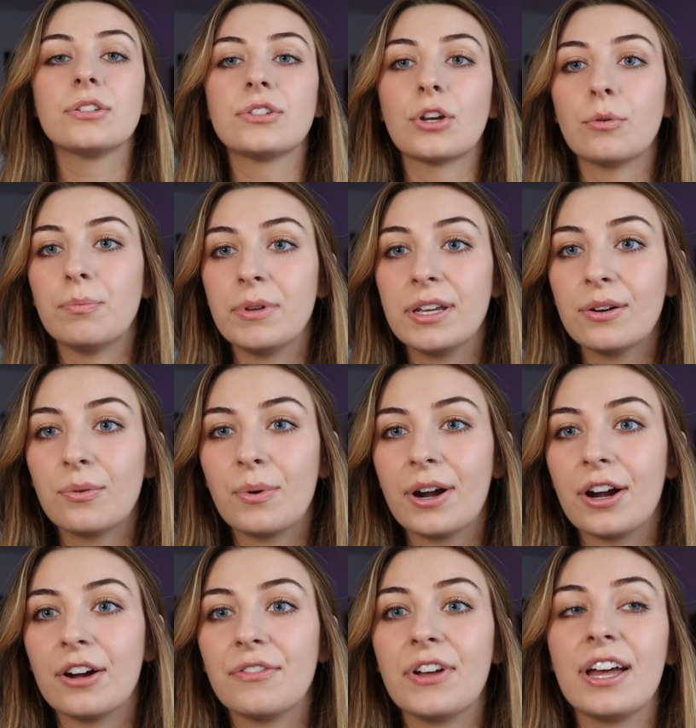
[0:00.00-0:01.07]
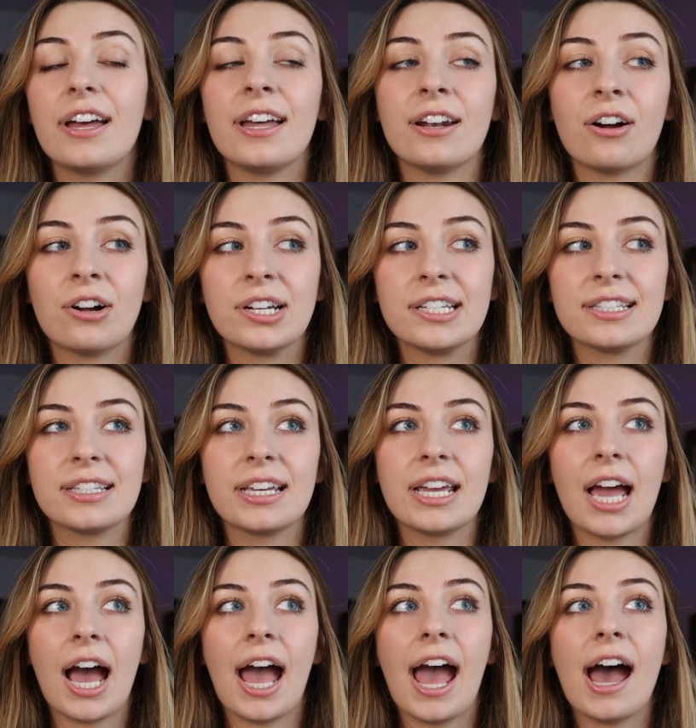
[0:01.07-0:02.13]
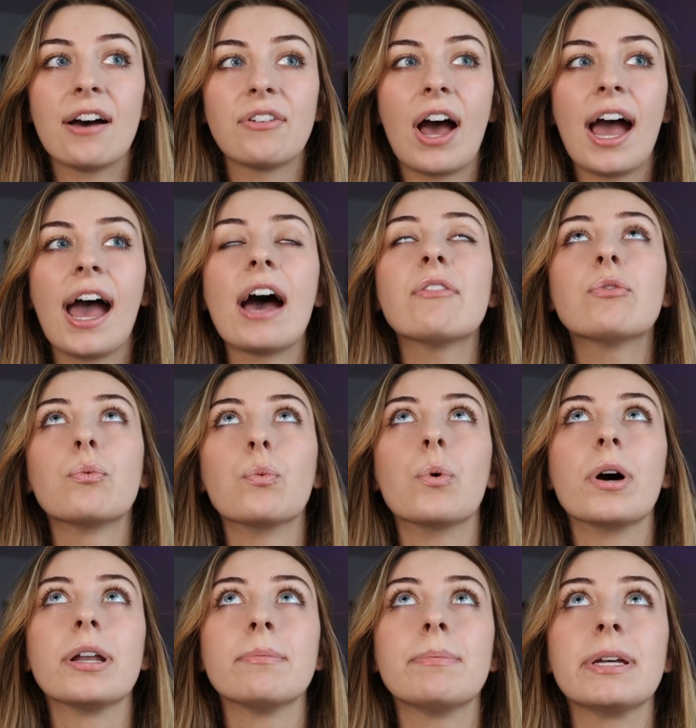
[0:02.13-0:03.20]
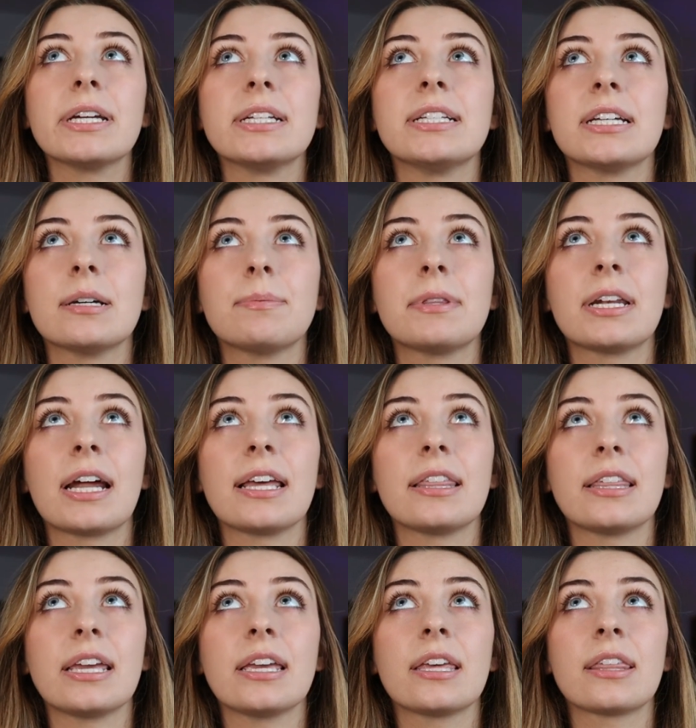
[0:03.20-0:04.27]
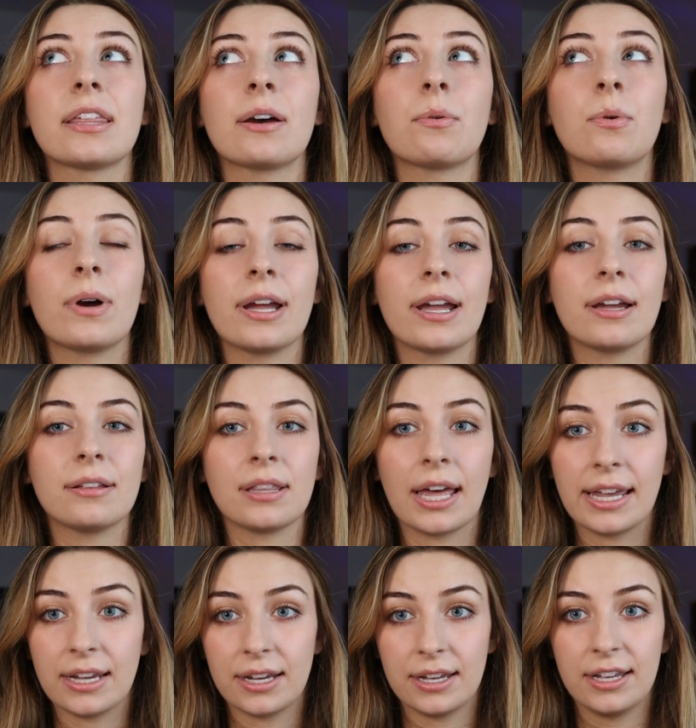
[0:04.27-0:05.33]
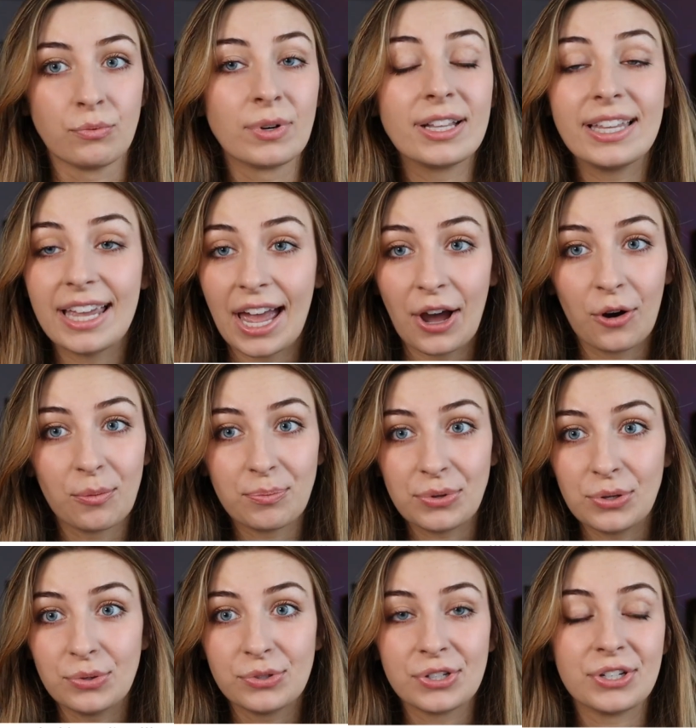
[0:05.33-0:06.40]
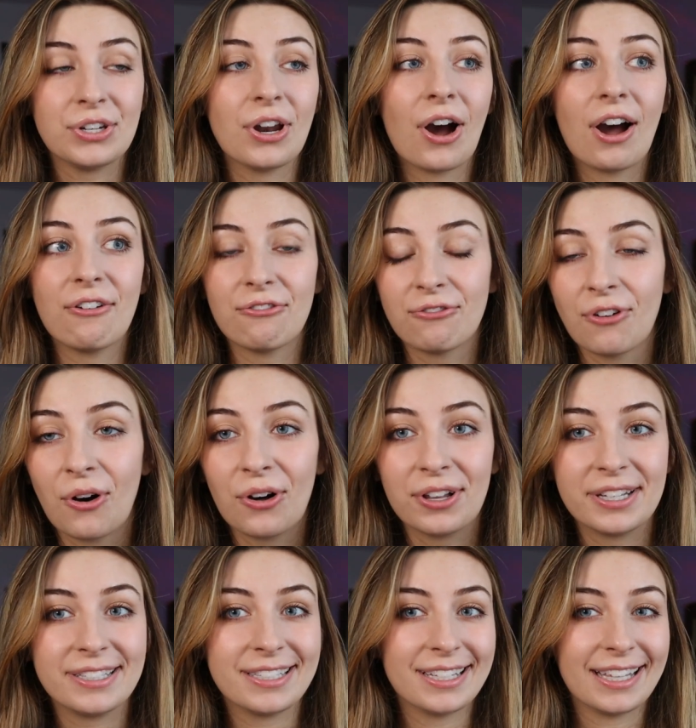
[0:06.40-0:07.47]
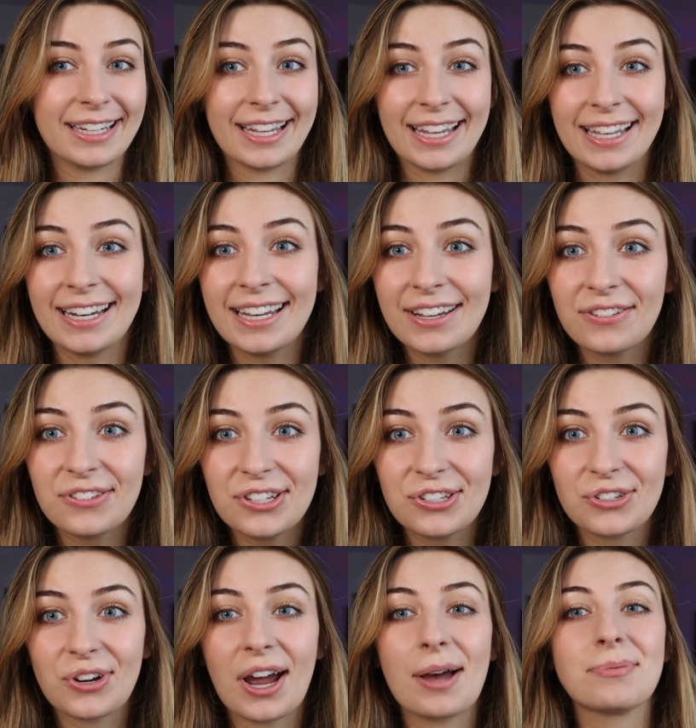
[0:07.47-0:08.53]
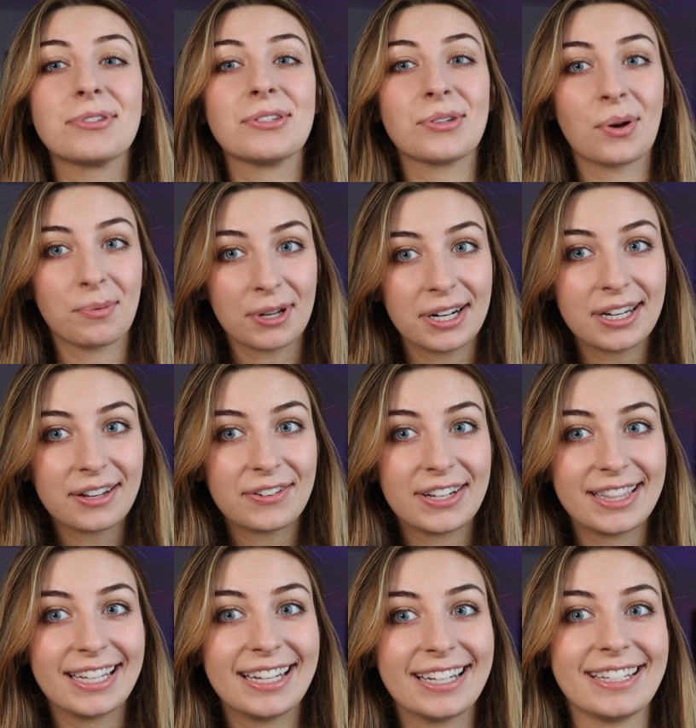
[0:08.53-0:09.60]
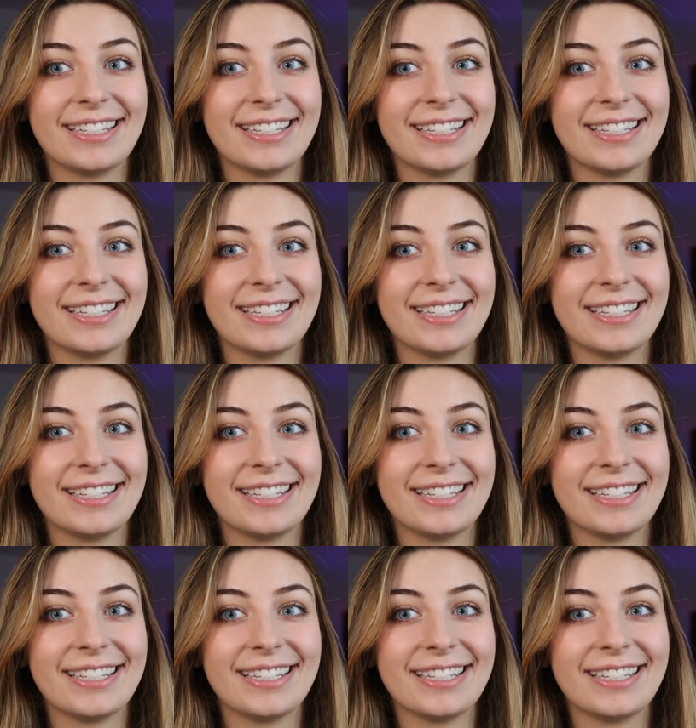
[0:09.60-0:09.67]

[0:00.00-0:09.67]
So be aware of it. And honestly, I have I have one big tip that I think that will like really help you to not fall into like any of these traps and so I'm gonna get it at the